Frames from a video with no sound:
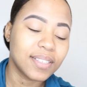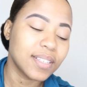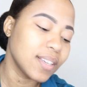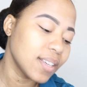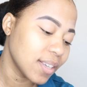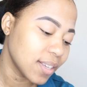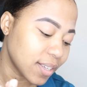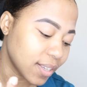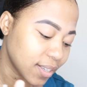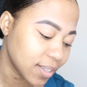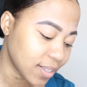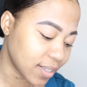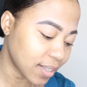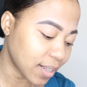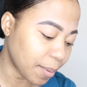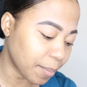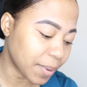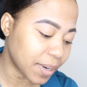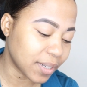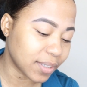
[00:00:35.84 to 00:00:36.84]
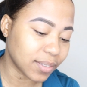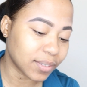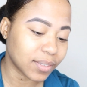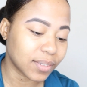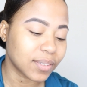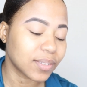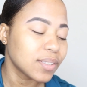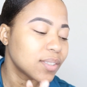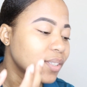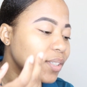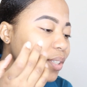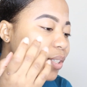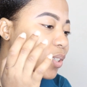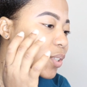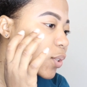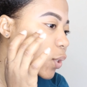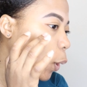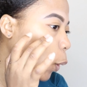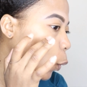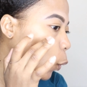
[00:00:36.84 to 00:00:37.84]
See, I'm gonna
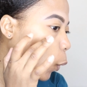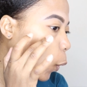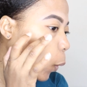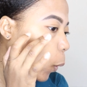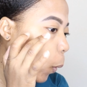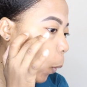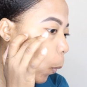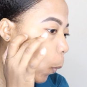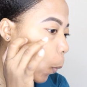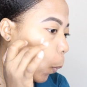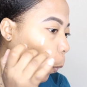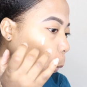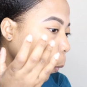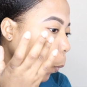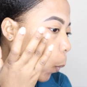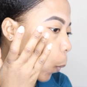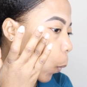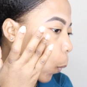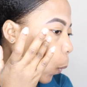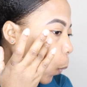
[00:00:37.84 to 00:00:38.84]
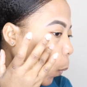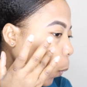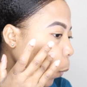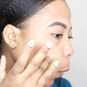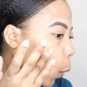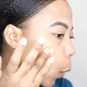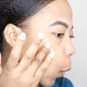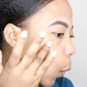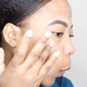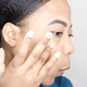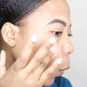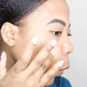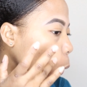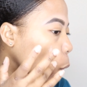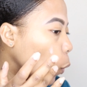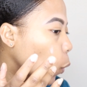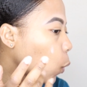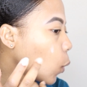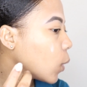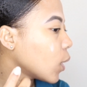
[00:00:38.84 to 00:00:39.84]
try to
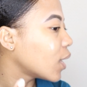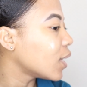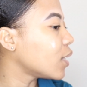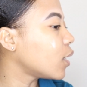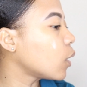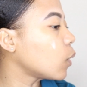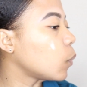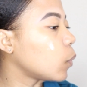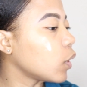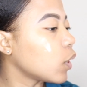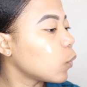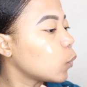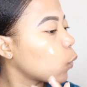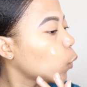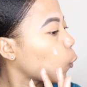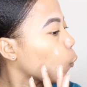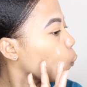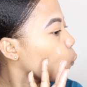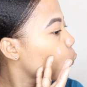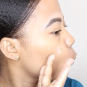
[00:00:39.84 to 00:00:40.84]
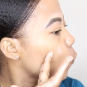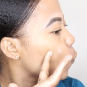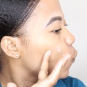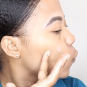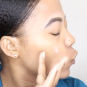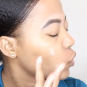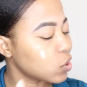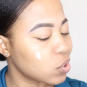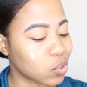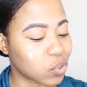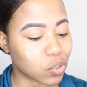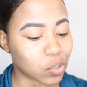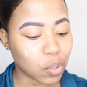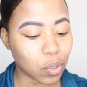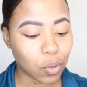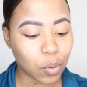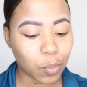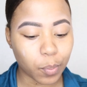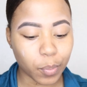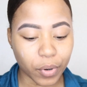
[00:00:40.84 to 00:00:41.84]
look at that baby,
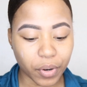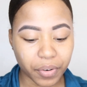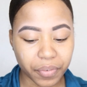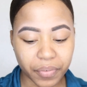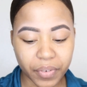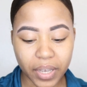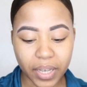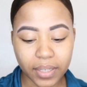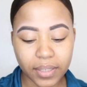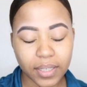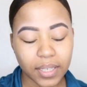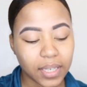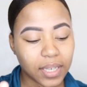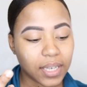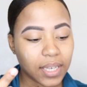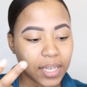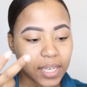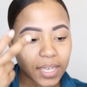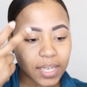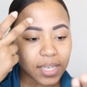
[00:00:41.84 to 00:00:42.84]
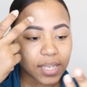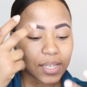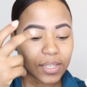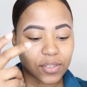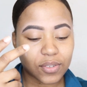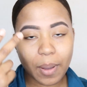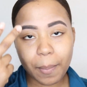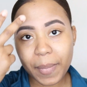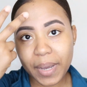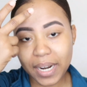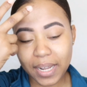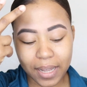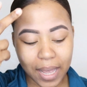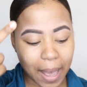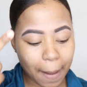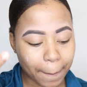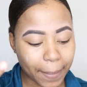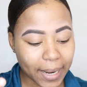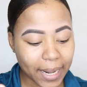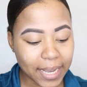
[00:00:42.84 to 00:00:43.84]
so perfect. So I'm gonna
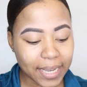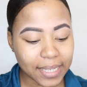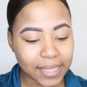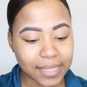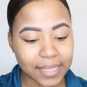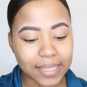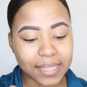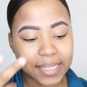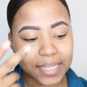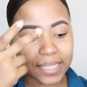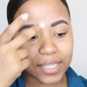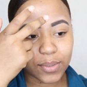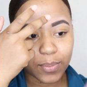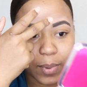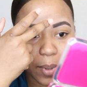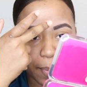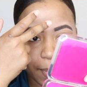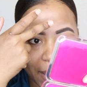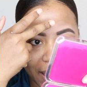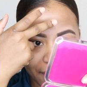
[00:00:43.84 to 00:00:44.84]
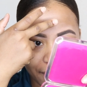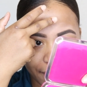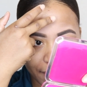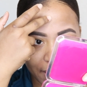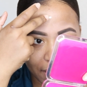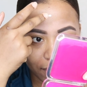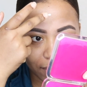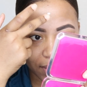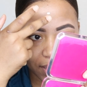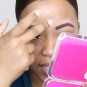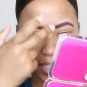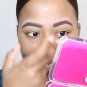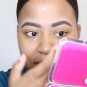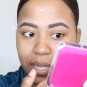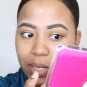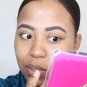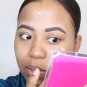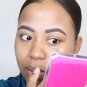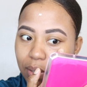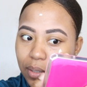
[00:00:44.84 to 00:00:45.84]
apply this with my
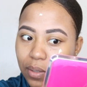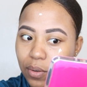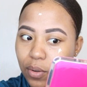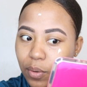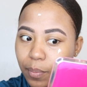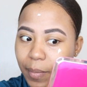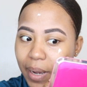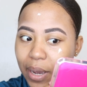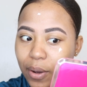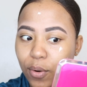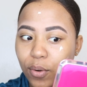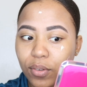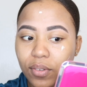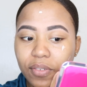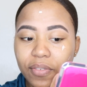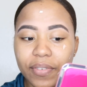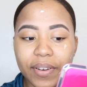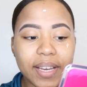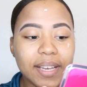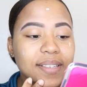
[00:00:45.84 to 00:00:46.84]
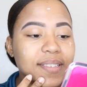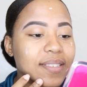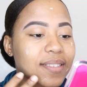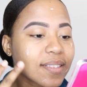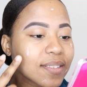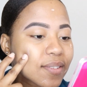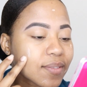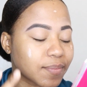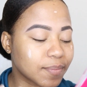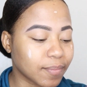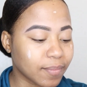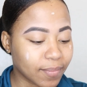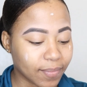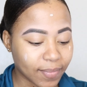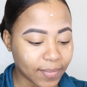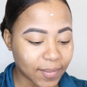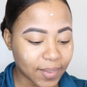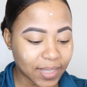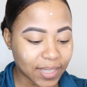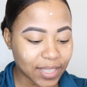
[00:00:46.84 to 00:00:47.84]
foundation on my whole face,
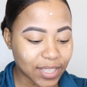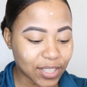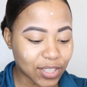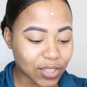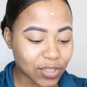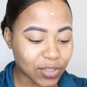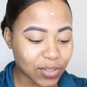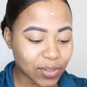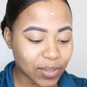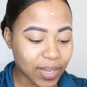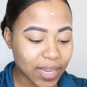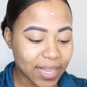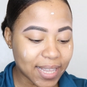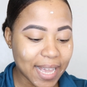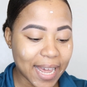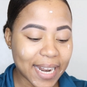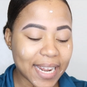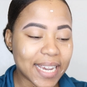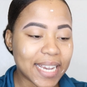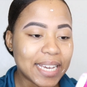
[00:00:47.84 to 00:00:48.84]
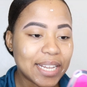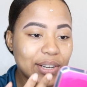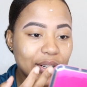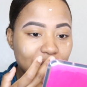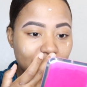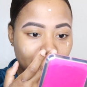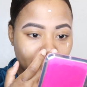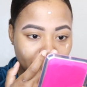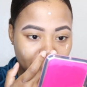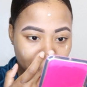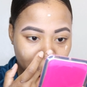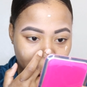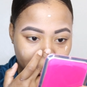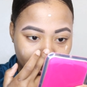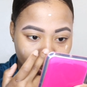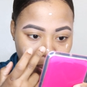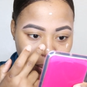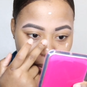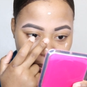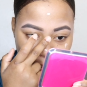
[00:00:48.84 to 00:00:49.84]
just to get that inner
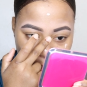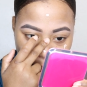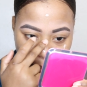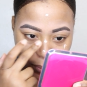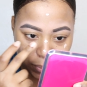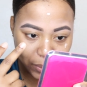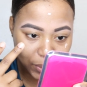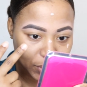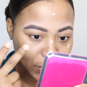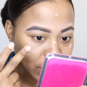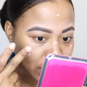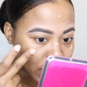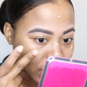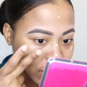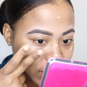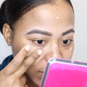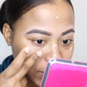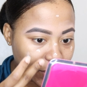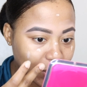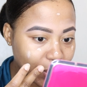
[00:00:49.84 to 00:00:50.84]
glow, you know,